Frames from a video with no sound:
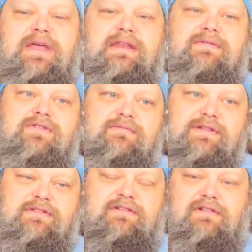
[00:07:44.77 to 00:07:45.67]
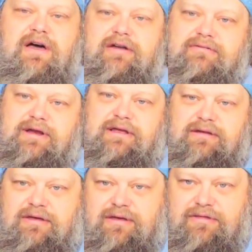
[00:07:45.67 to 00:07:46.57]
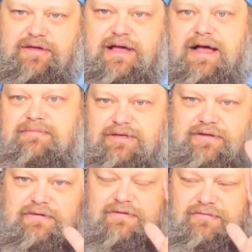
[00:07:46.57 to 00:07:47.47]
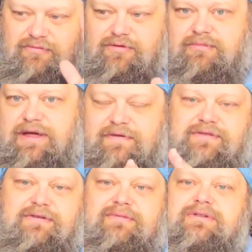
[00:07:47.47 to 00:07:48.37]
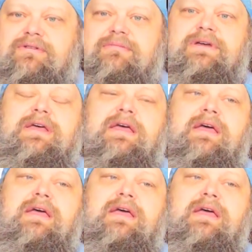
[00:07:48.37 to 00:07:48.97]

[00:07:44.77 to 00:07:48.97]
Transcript: And if you've been slaughtering the goblins room after room,